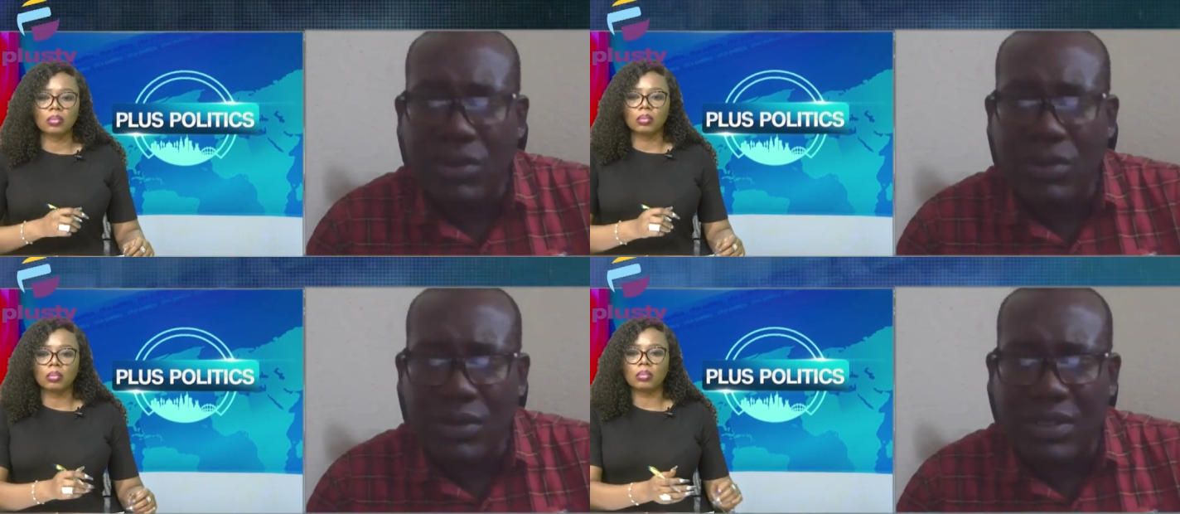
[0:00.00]

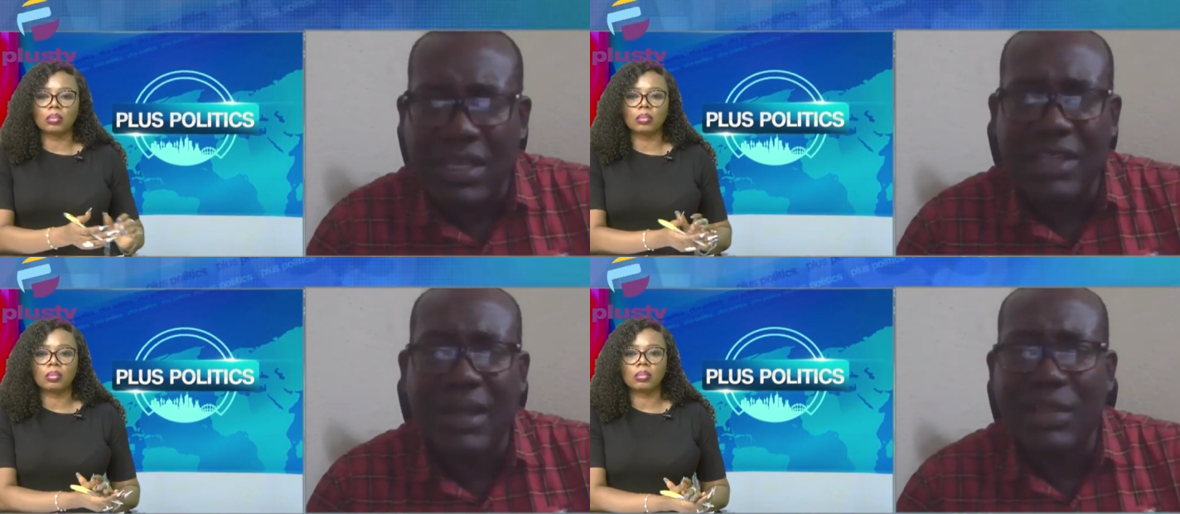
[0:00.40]
Speaker 1: the
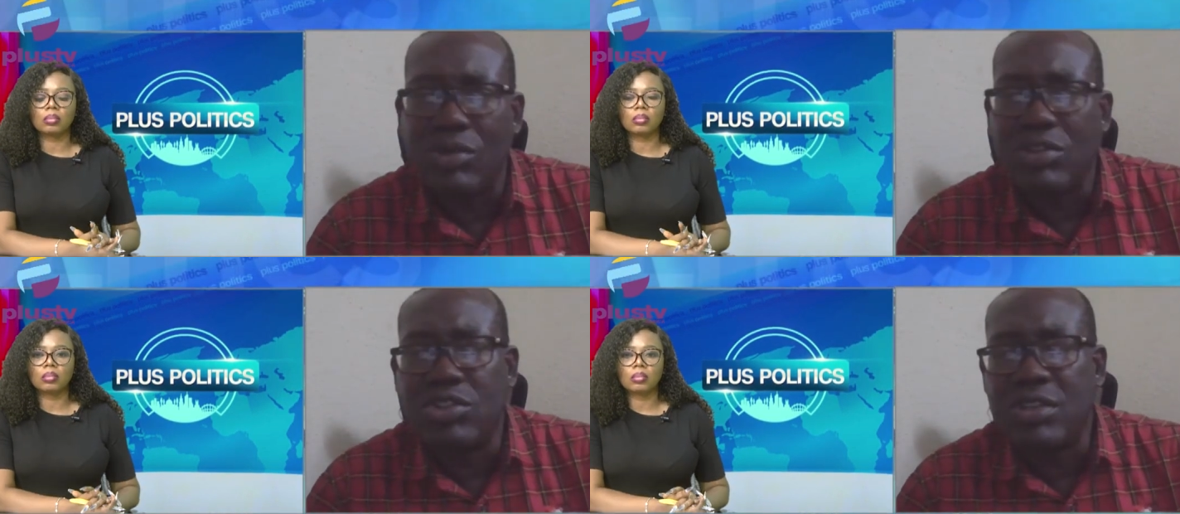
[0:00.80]
matter to the
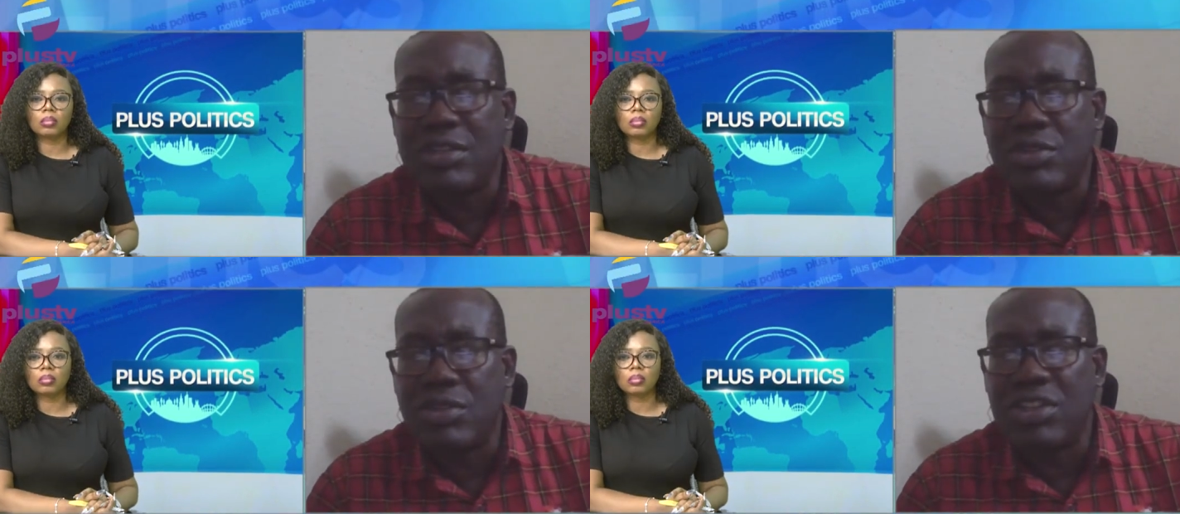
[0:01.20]

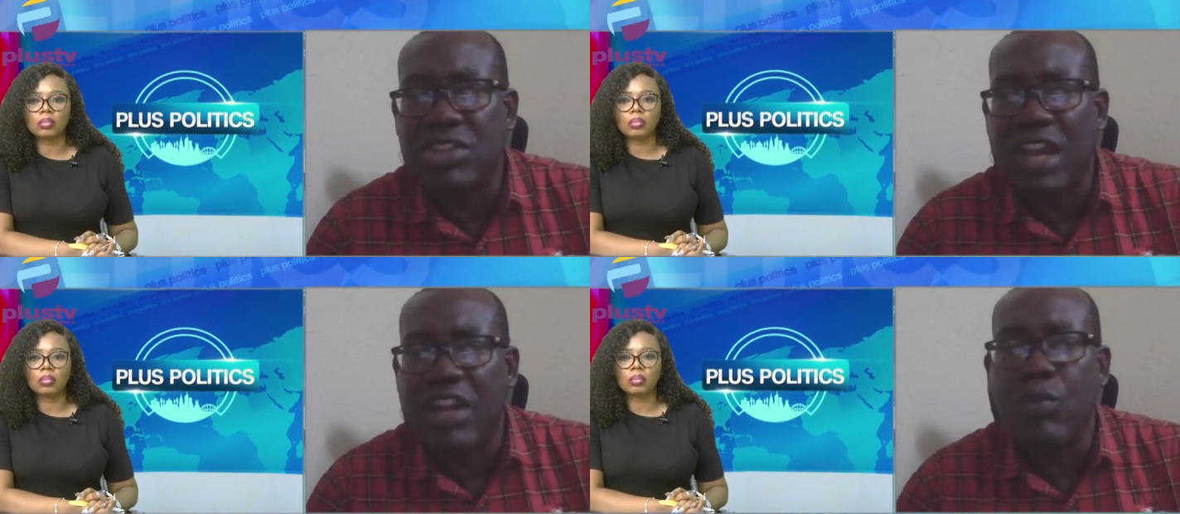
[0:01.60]

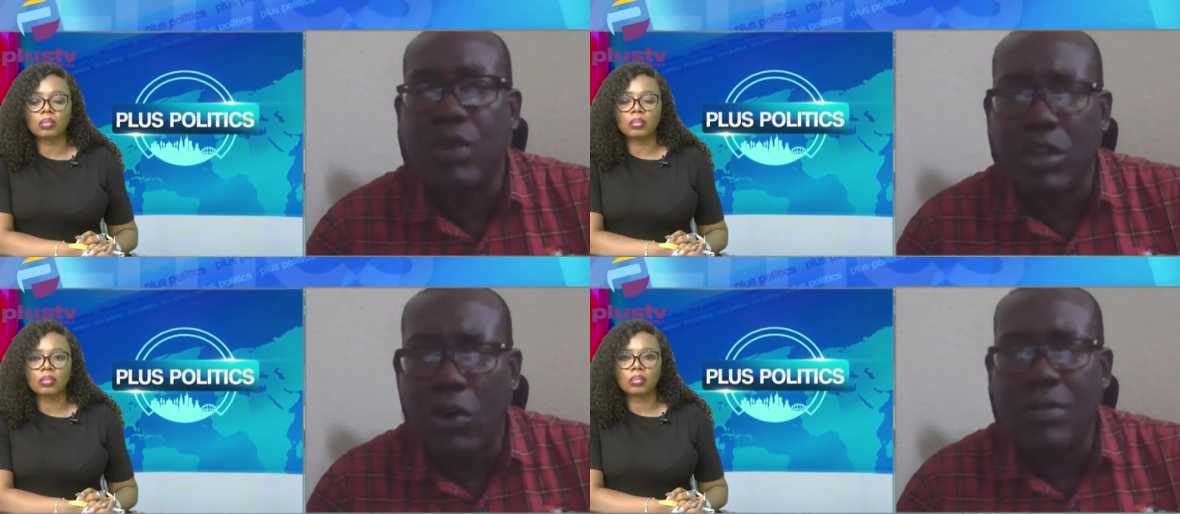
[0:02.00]
judiciary with the
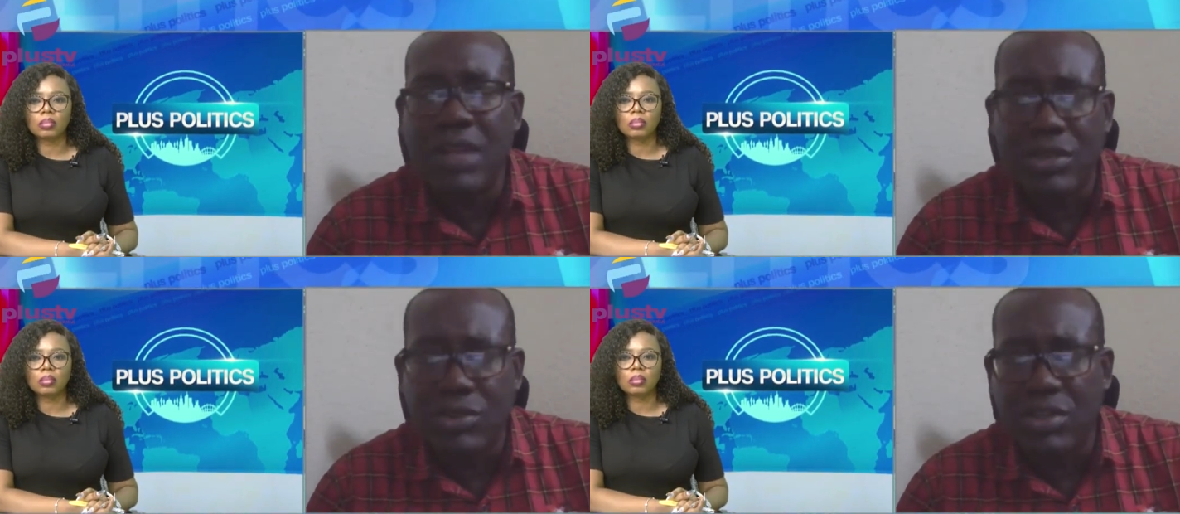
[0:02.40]
hope that
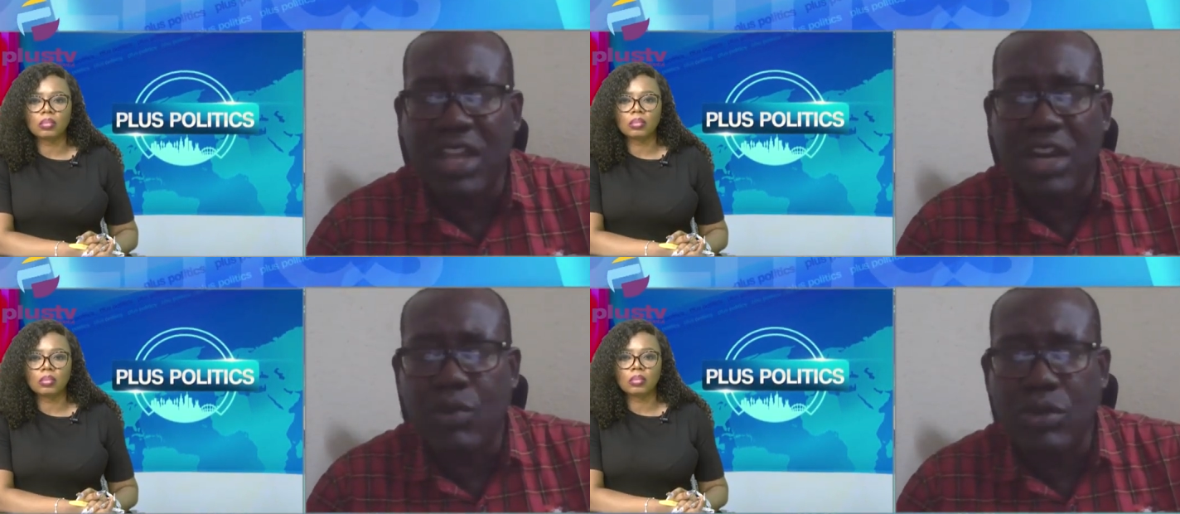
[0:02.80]
judiciary
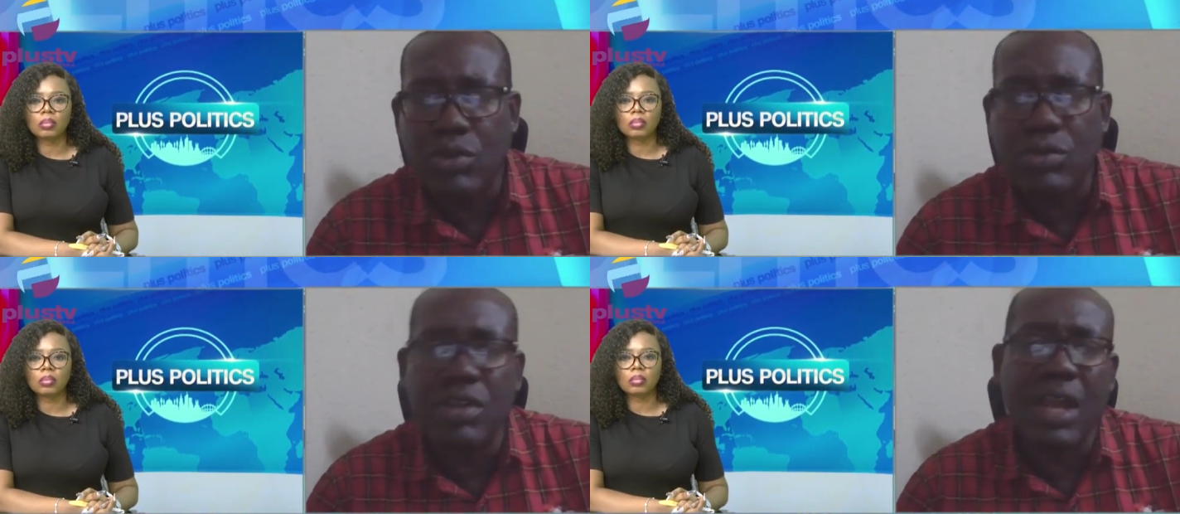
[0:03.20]
will do the
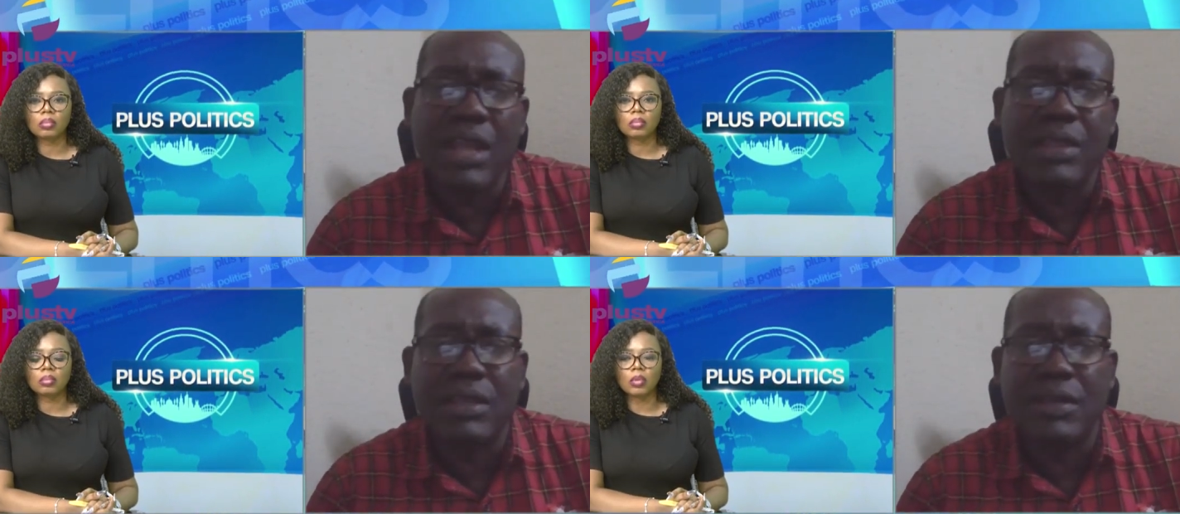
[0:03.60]
right thing.
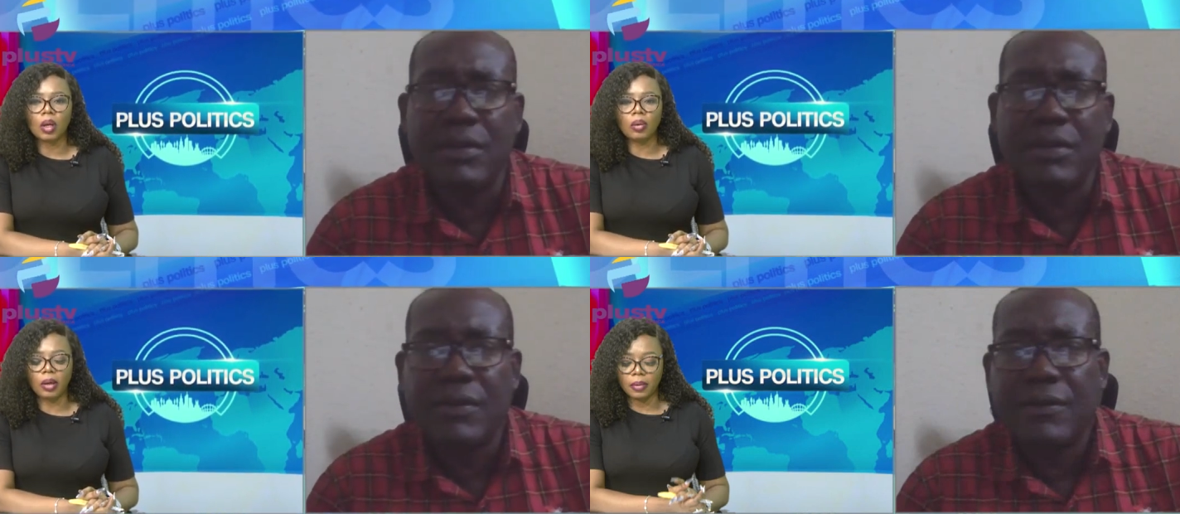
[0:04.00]

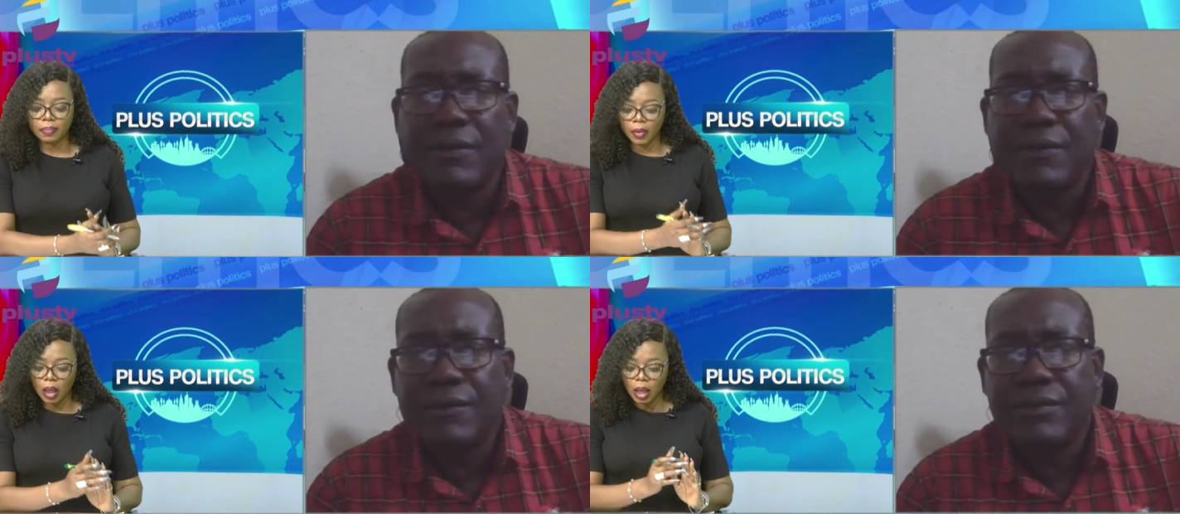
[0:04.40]
Speaker 2: Okay,
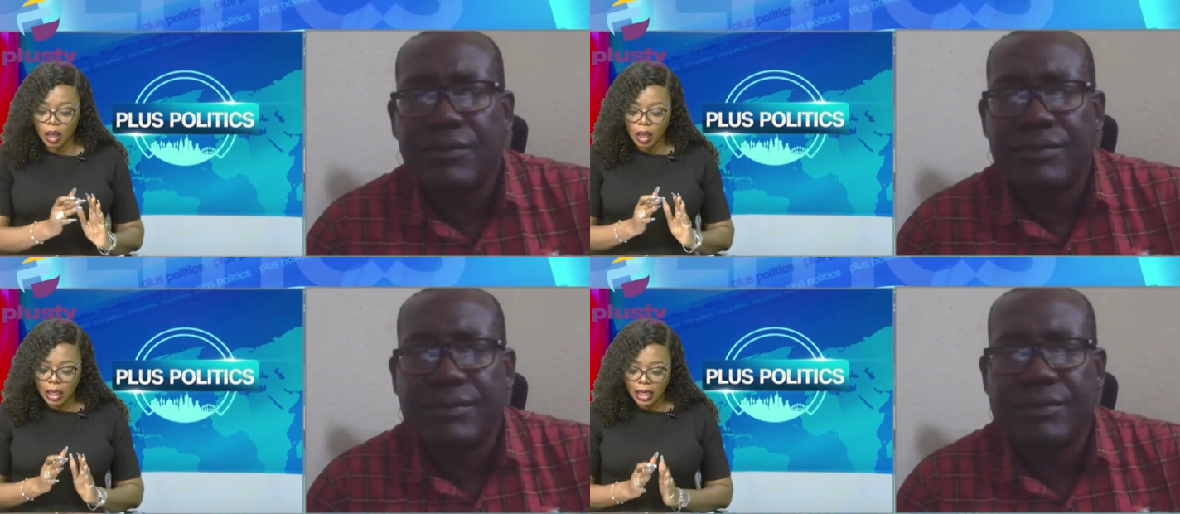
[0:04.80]

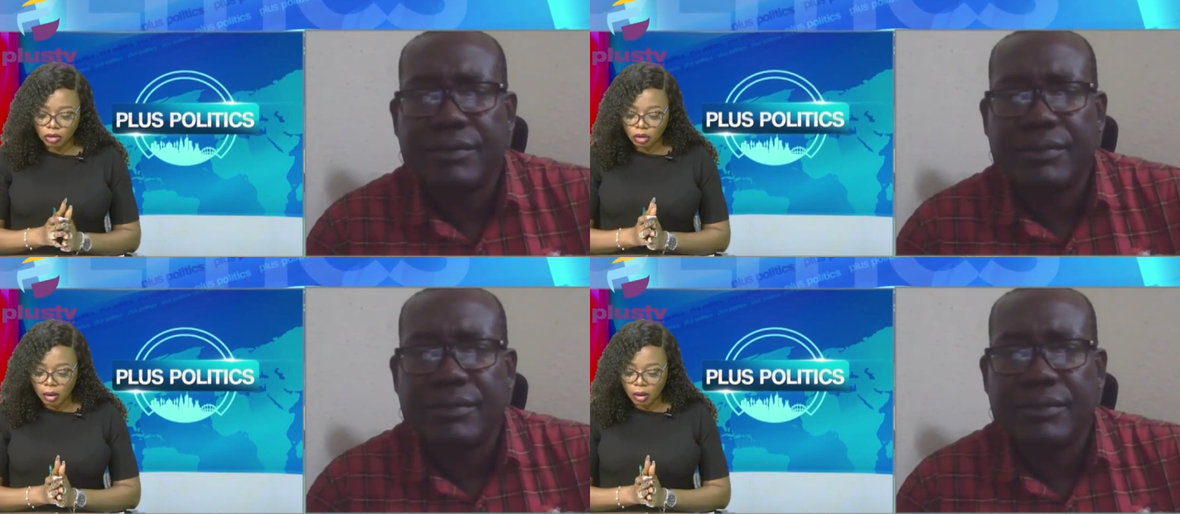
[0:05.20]
let's talk